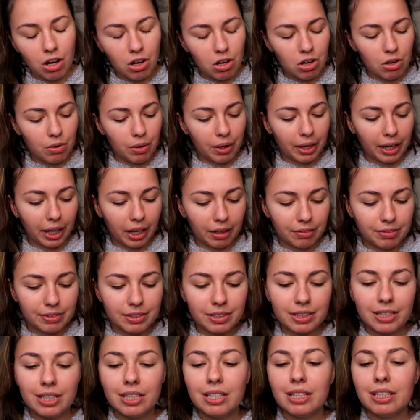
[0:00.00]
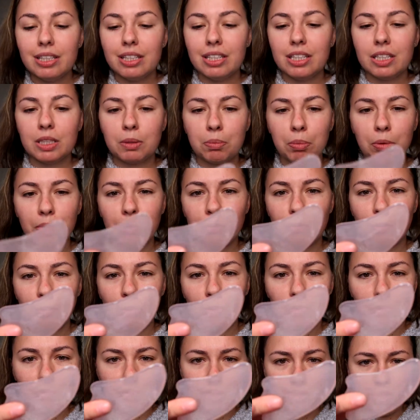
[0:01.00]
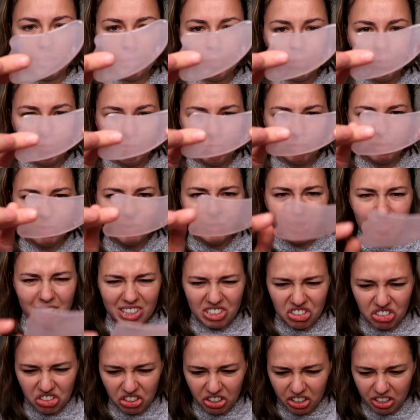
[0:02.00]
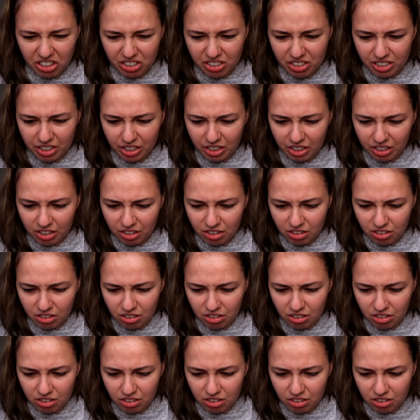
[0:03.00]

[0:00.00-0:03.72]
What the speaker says: Oh, okay, I've seen these before. Is it dirty?